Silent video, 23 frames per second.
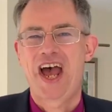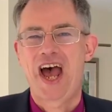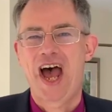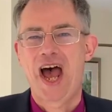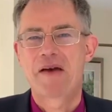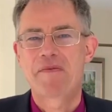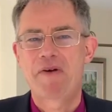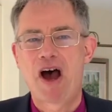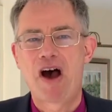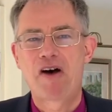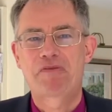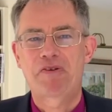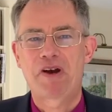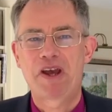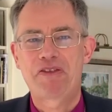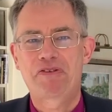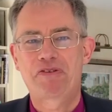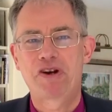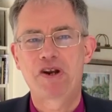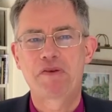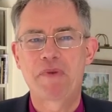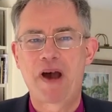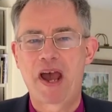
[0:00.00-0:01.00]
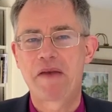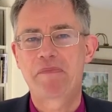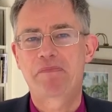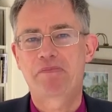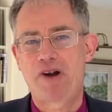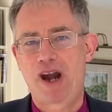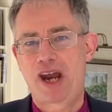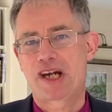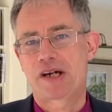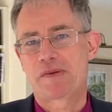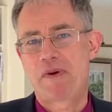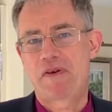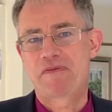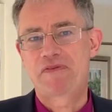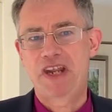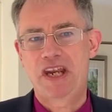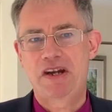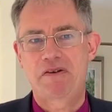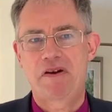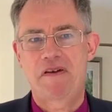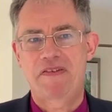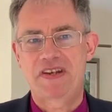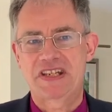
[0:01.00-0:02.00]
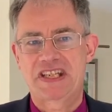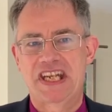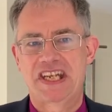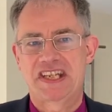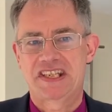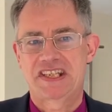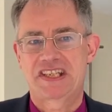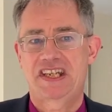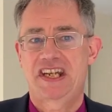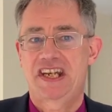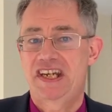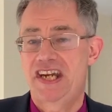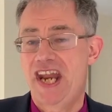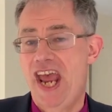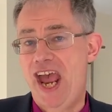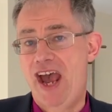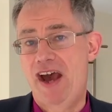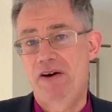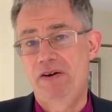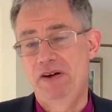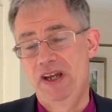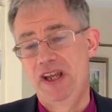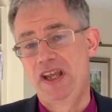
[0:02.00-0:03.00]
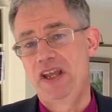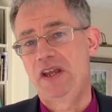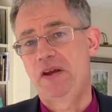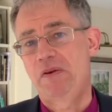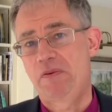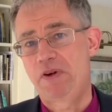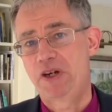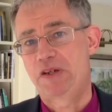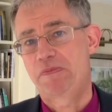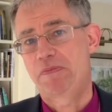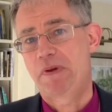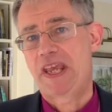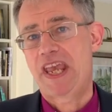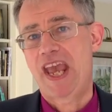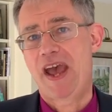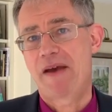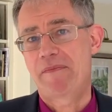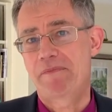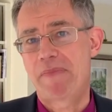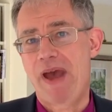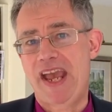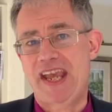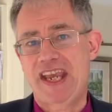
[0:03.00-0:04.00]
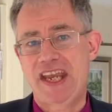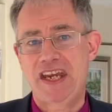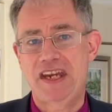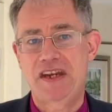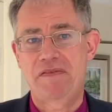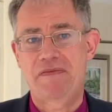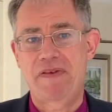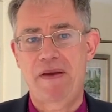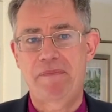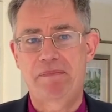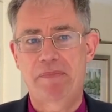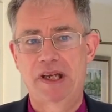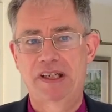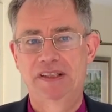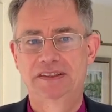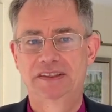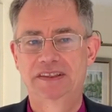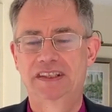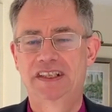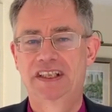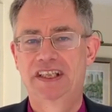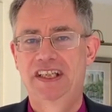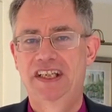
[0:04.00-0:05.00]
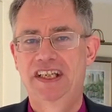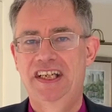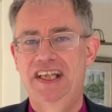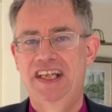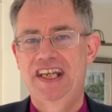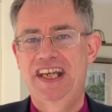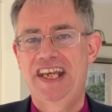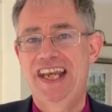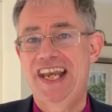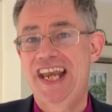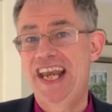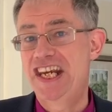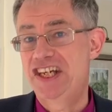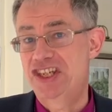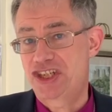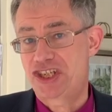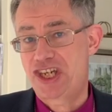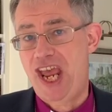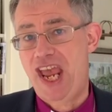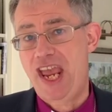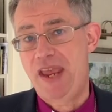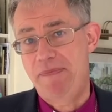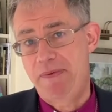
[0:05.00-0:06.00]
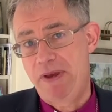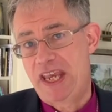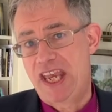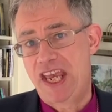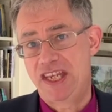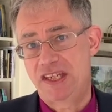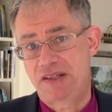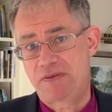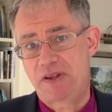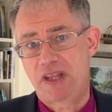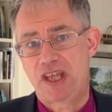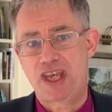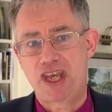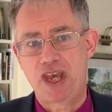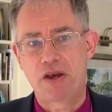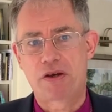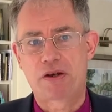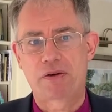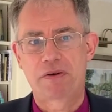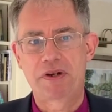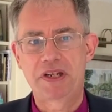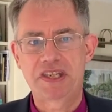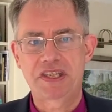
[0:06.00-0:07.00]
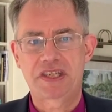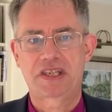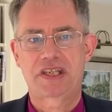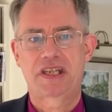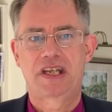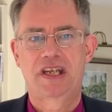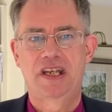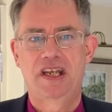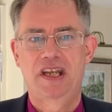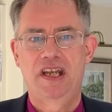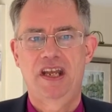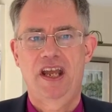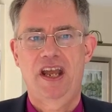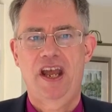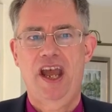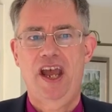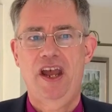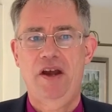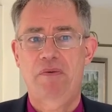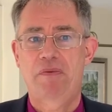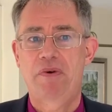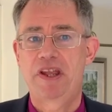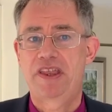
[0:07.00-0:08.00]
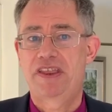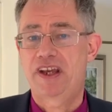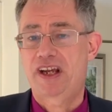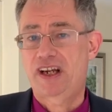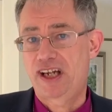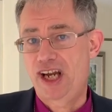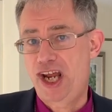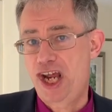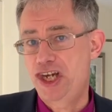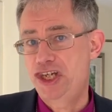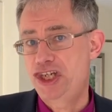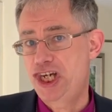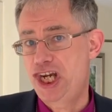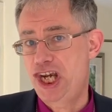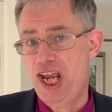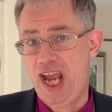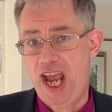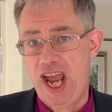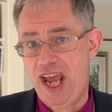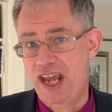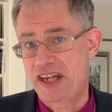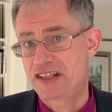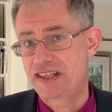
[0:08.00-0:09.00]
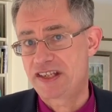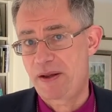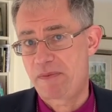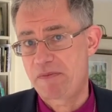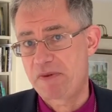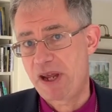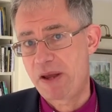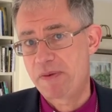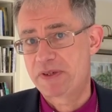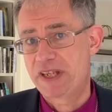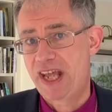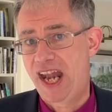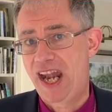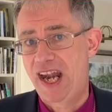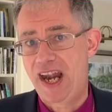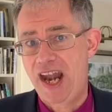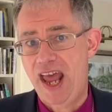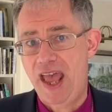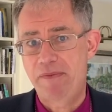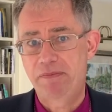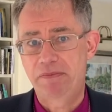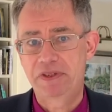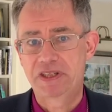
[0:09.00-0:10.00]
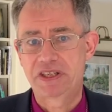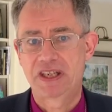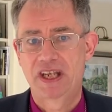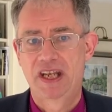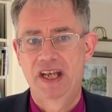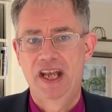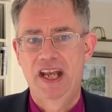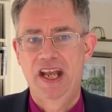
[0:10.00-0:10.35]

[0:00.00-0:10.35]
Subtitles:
I'm halfway through my program of deanery visits now, which began back in November. Each day begins with a Eucharist, with the clergy and sometimes LLMs.